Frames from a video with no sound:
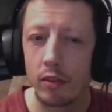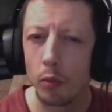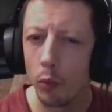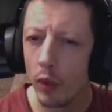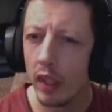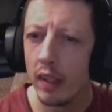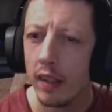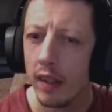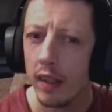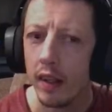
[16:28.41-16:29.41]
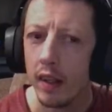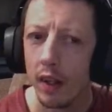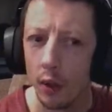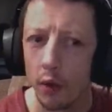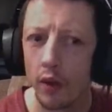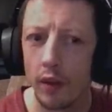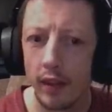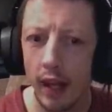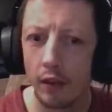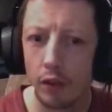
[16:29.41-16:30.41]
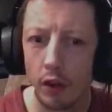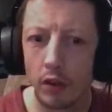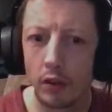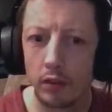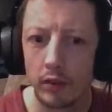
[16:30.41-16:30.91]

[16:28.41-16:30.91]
re-look at that shotgun.